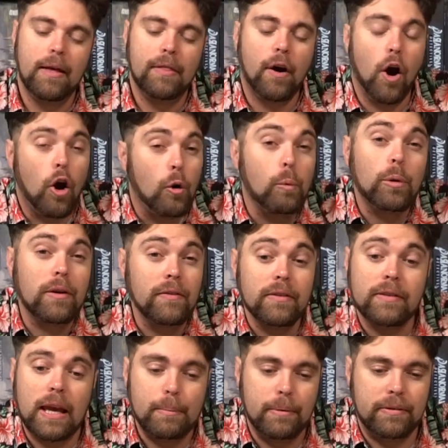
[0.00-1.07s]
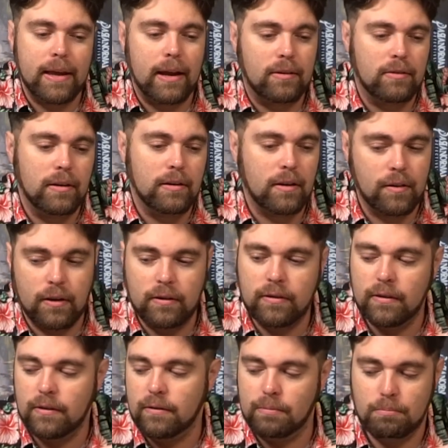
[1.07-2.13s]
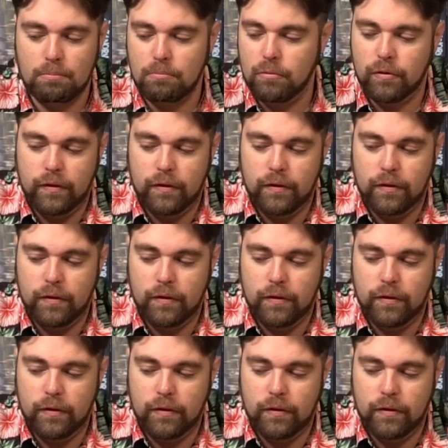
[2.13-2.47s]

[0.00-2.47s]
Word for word: The artwork in this game is excellent. This is mm,